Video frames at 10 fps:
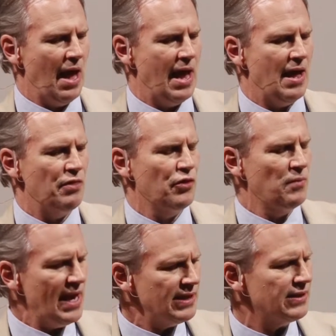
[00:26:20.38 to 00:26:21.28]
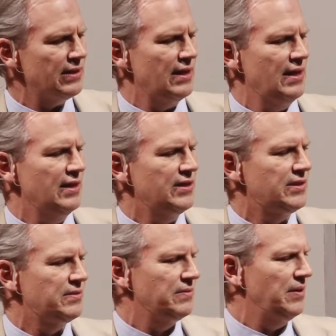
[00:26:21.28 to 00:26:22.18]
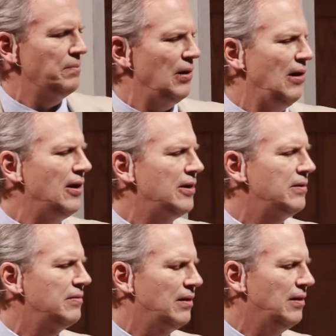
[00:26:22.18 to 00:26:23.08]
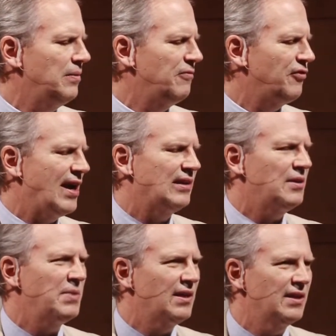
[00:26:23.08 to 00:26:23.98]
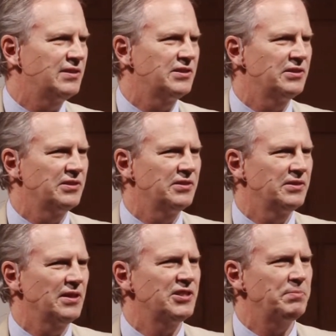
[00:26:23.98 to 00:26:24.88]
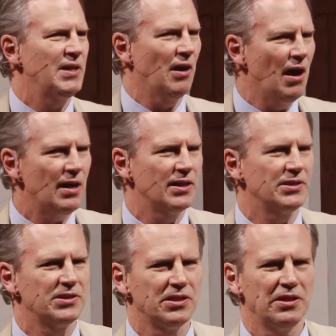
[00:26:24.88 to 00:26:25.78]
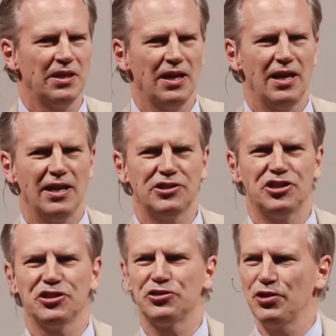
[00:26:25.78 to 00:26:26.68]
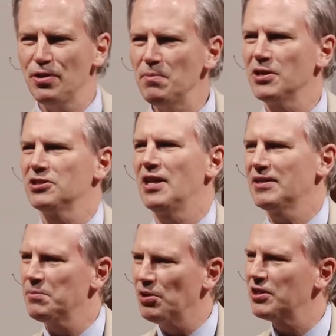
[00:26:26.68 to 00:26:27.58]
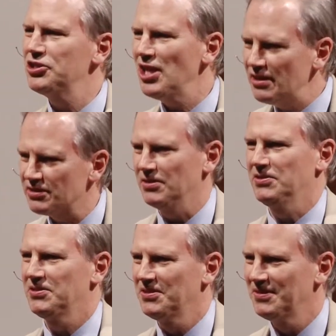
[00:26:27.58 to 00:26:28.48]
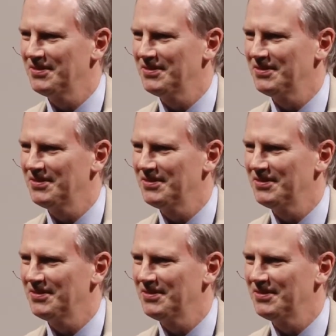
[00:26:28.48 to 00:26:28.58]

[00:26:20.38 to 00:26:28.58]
And the reason is, in part, um, frankly, because let's be honest, it's just too much like the book of Genesis.